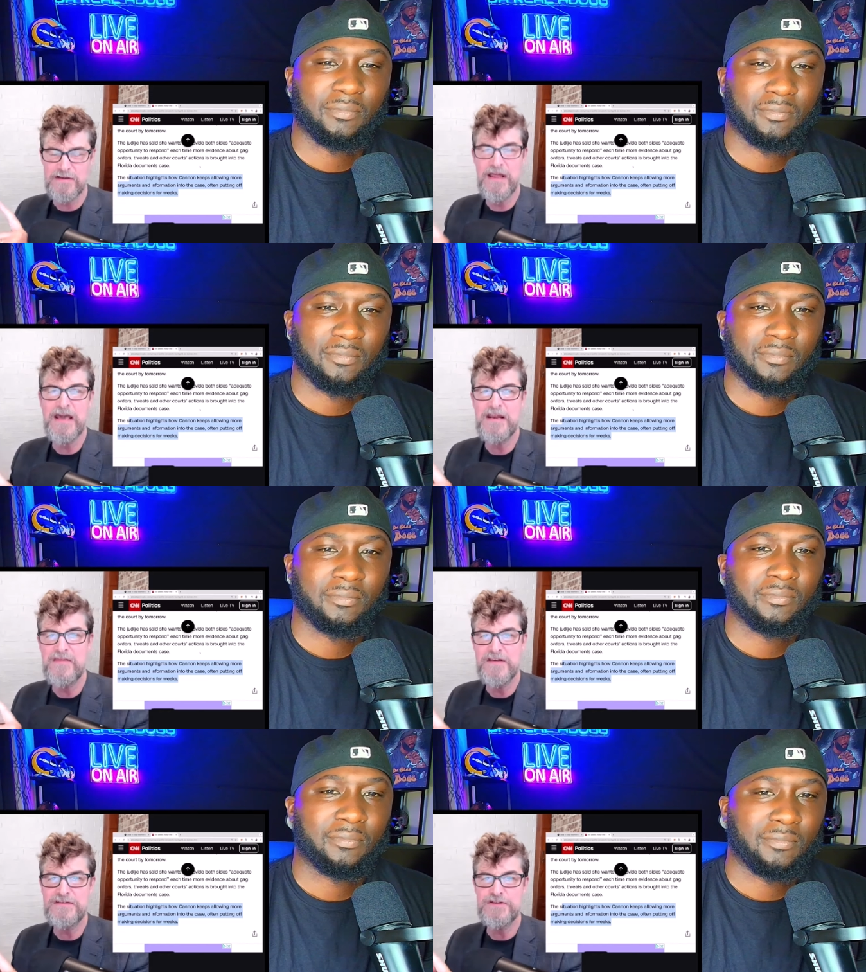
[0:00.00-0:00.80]
Speaker 1: lady,
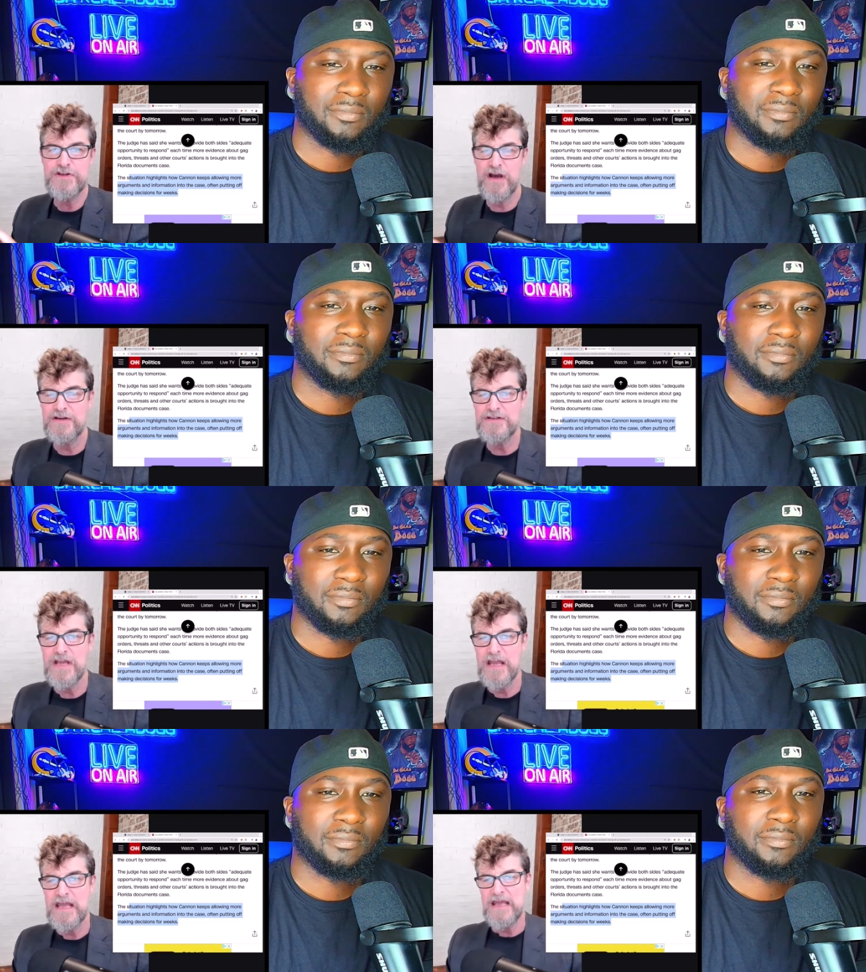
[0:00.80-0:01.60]
this
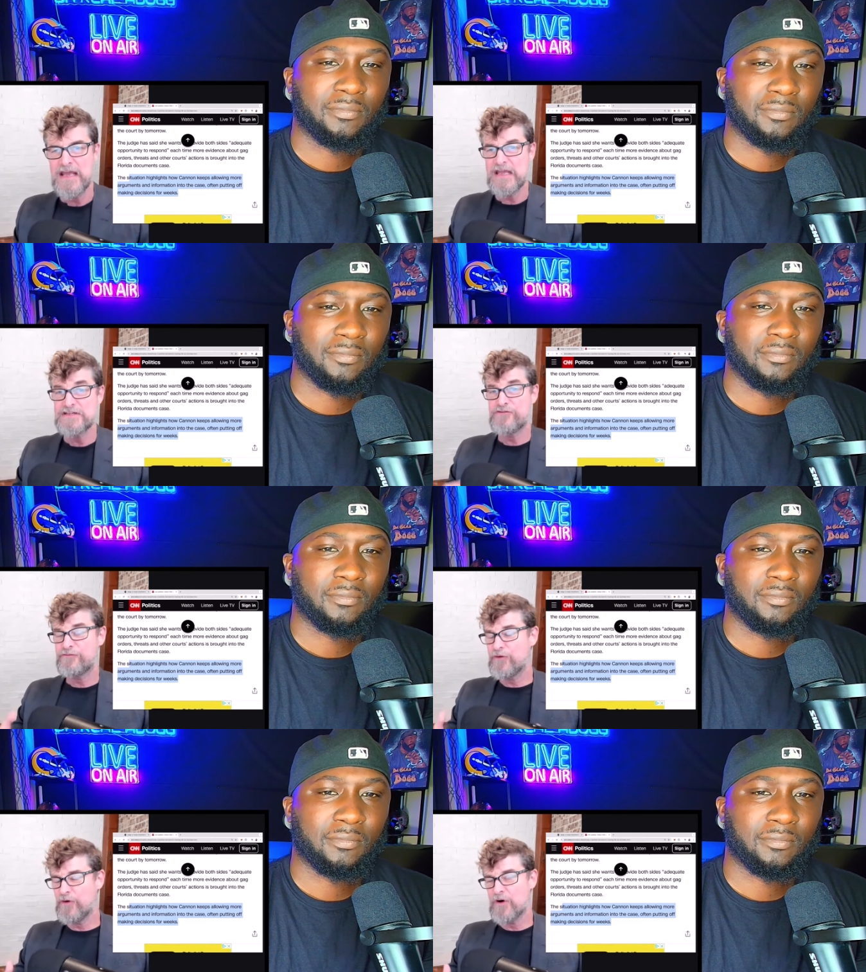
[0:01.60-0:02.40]
judge, is
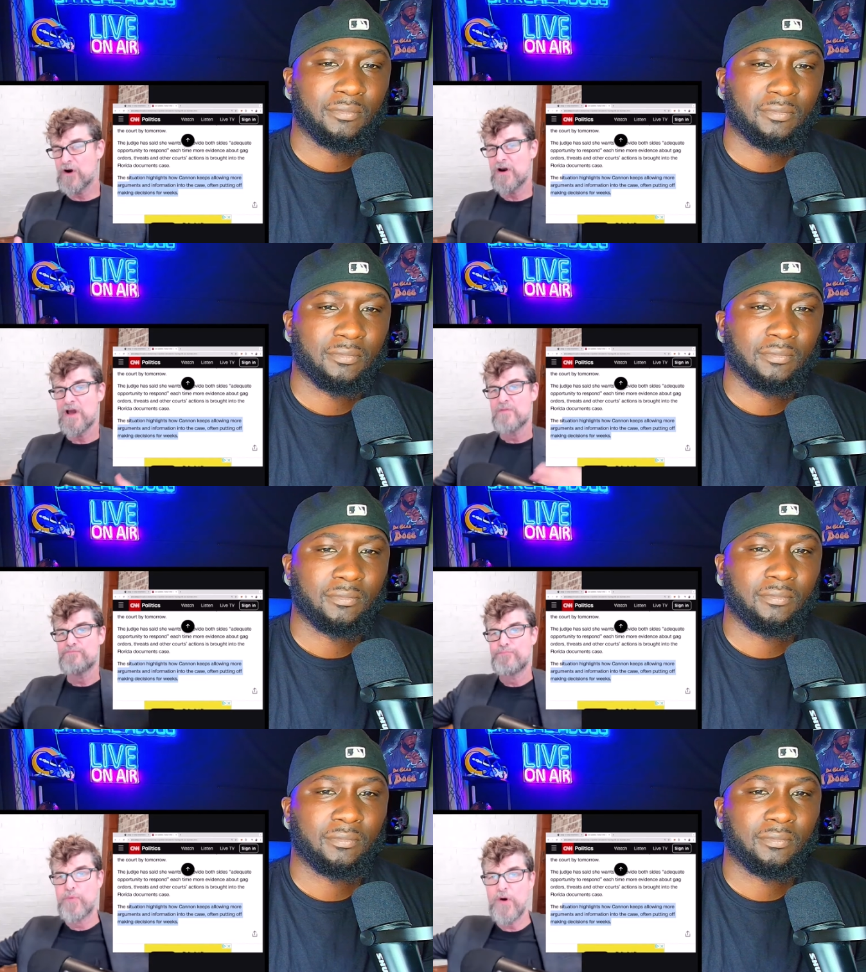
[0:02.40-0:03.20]
for
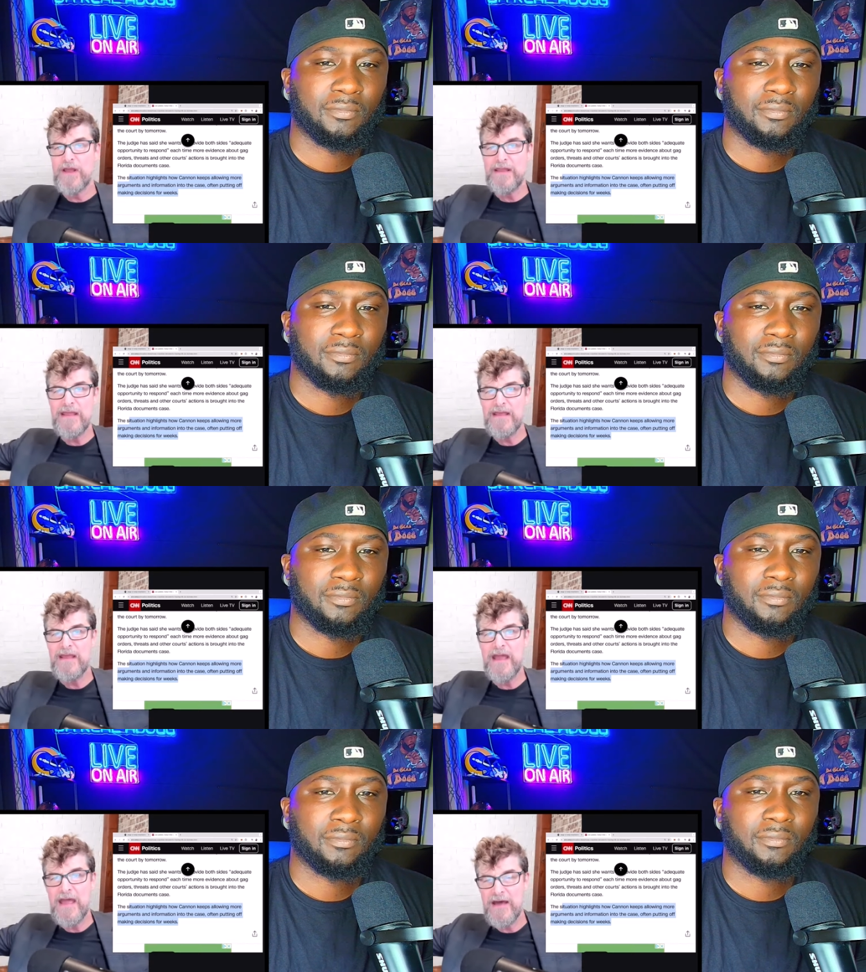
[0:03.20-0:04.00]

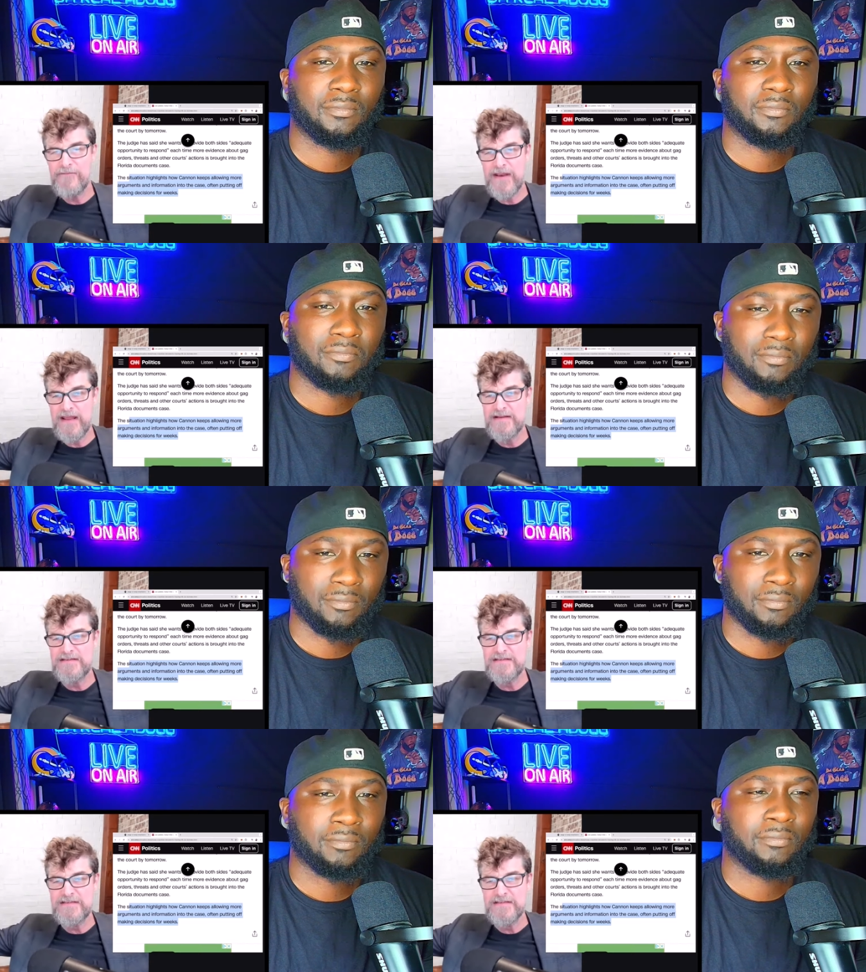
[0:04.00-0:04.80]
bringing
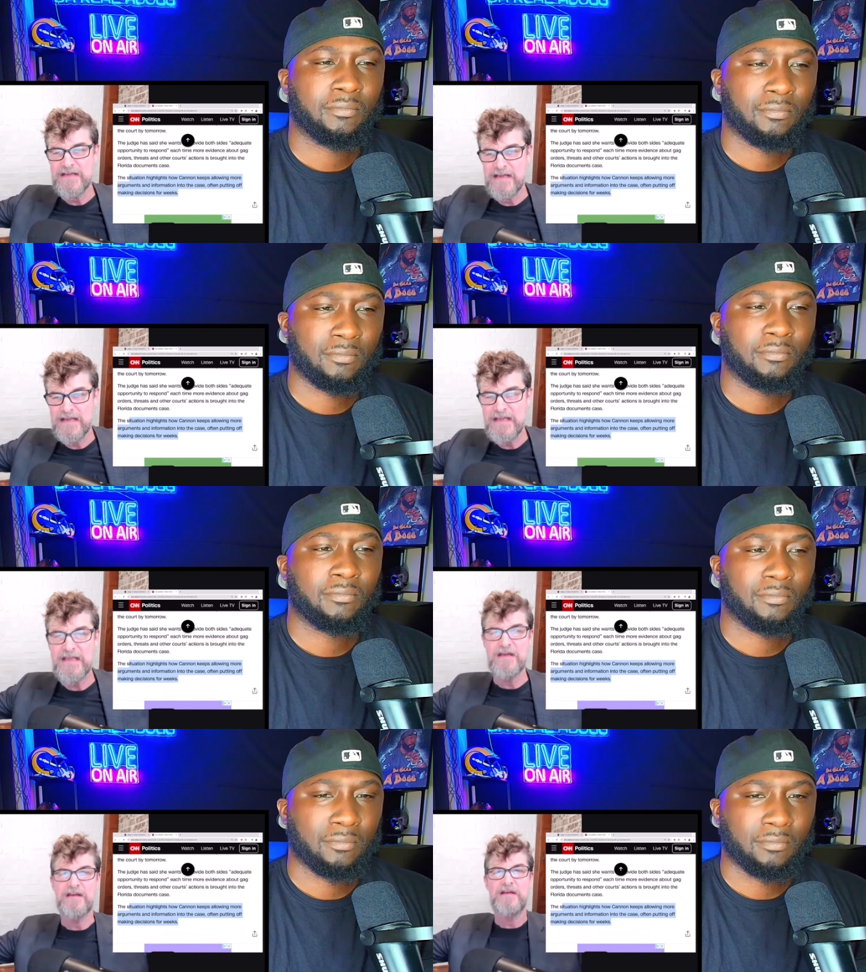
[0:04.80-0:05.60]
evidence
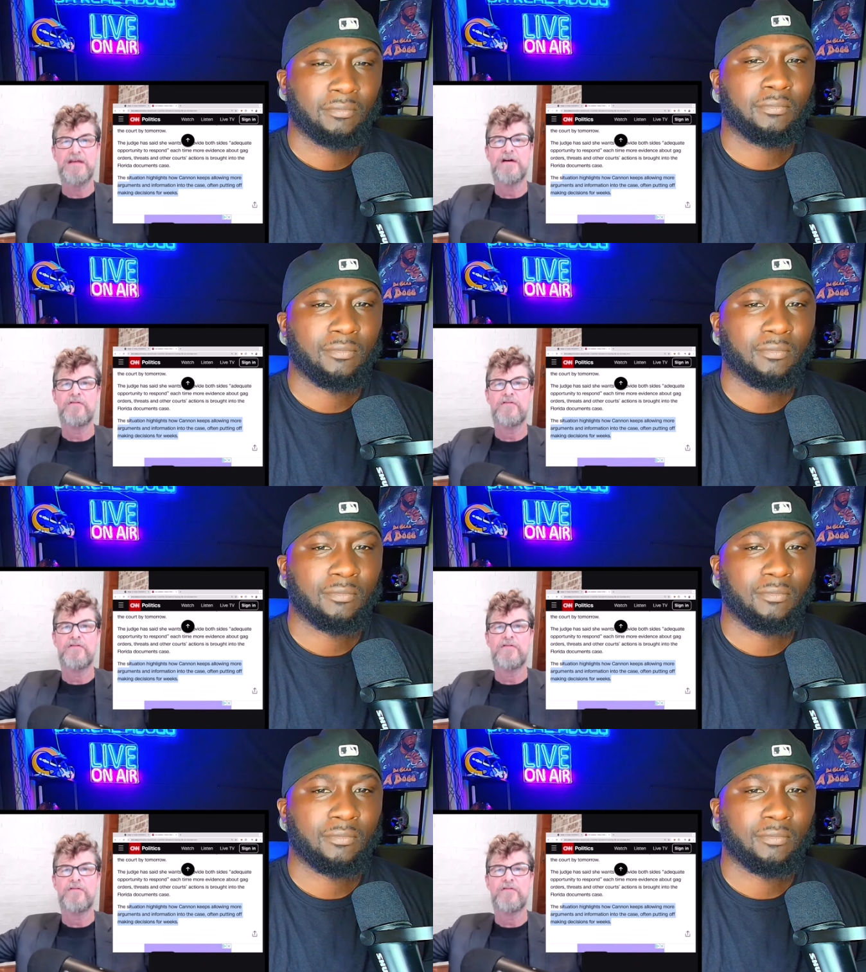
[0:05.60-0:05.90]
in.